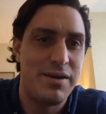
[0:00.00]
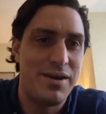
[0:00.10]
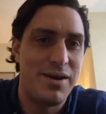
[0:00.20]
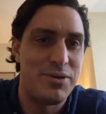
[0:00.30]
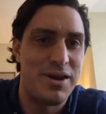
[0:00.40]

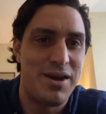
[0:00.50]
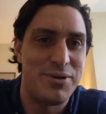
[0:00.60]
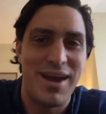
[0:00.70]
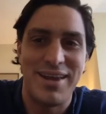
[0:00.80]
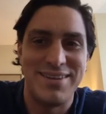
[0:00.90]
I would
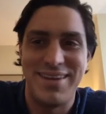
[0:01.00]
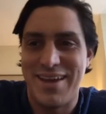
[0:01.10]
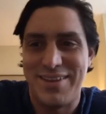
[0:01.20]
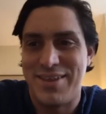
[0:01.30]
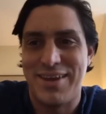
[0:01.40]
add,
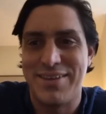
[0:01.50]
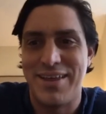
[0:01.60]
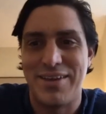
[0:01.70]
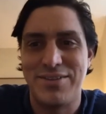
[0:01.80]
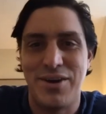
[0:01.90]
I think
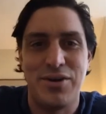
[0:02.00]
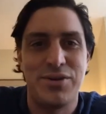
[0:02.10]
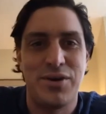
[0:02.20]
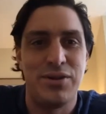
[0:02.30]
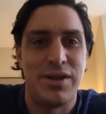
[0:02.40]
that
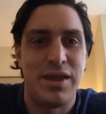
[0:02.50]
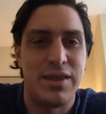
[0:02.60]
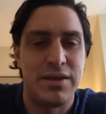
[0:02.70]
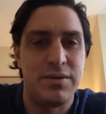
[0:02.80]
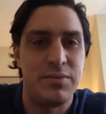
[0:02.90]
totally. I
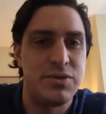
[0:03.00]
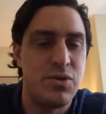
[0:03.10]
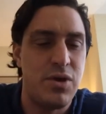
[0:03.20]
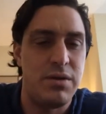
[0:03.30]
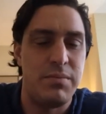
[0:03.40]
think it's
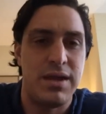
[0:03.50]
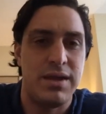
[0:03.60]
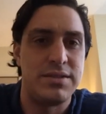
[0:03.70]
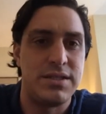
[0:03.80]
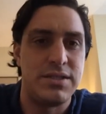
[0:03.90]
trying to make it
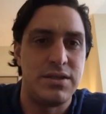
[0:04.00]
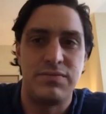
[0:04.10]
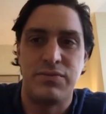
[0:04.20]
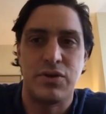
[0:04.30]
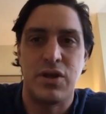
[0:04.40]
as easy
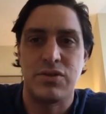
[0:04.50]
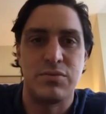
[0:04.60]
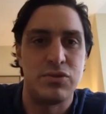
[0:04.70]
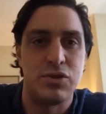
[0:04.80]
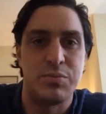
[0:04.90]
for
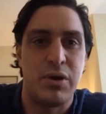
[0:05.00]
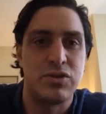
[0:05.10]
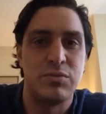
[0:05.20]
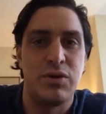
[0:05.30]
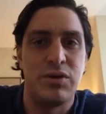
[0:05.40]
customers as
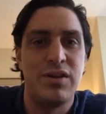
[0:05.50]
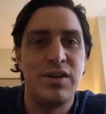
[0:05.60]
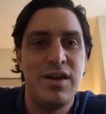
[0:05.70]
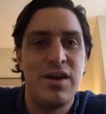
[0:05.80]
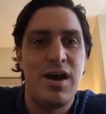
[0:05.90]
possible.
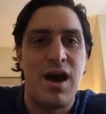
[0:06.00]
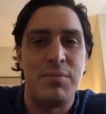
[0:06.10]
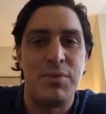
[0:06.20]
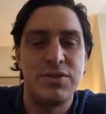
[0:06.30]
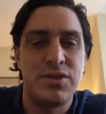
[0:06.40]

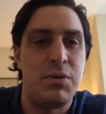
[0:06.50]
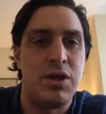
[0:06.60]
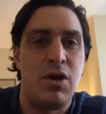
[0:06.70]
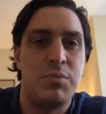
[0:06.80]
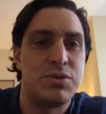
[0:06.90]
There's so many
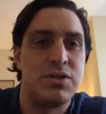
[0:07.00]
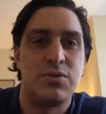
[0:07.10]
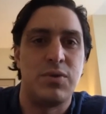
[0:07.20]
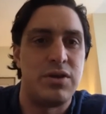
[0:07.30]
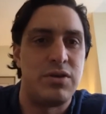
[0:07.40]
options
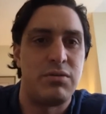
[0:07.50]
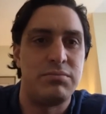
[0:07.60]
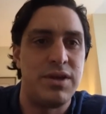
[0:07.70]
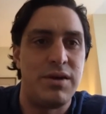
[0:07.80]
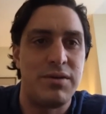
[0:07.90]
when you're,
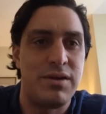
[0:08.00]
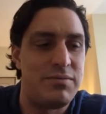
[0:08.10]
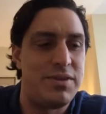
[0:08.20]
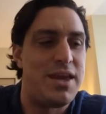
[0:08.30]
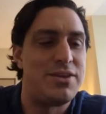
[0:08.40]

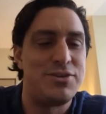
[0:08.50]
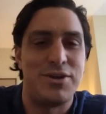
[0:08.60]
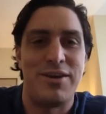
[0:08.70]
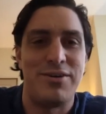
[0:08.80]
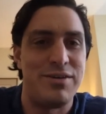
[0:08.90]
given the
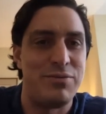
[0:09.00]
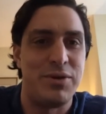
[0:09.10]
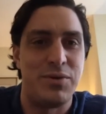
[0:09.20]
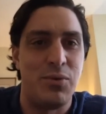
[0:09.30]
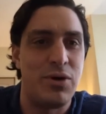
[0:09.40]
internet, or even when
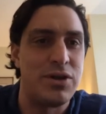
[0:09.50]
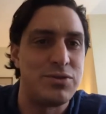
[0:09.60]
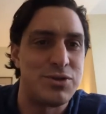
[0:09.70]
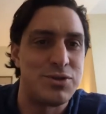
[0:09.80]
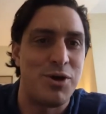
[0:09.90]
you walk
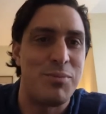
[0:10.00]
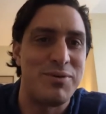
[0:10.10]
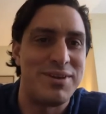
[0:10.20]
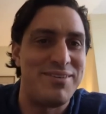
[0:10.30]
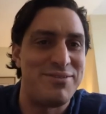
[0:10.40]
into a shop.
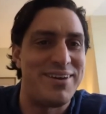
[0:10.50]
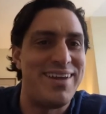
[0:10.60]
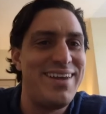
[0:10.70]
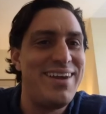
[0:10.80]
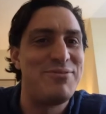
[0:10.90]

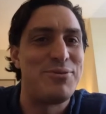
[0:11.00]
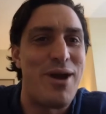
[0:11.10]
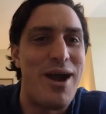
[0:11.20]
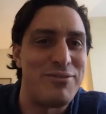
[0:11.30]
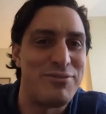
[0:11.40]
If we were
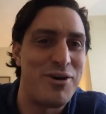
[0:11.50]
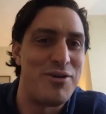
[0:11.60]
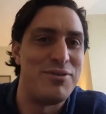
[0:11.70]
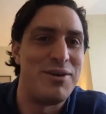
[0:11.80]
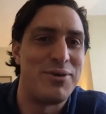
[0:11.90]
out of
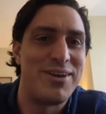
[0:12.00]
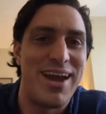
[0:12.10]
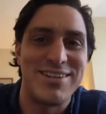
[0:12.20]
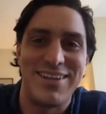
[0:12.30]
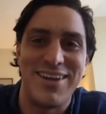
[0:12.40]
COVID and could
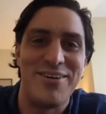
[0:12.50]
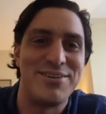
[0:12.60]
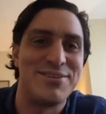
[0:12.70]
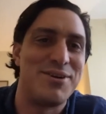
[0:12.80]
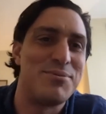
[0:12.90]
actually go
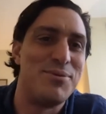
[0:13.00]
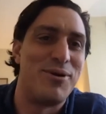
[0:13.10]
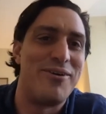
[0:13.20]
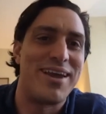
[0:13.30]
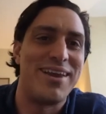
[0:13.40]
into shops more
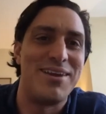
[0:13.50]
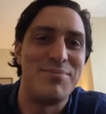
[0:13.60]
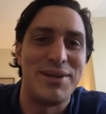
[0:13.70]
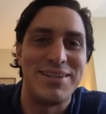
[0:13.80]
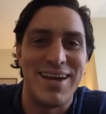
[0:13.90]
regularly,
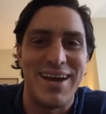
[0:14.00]
but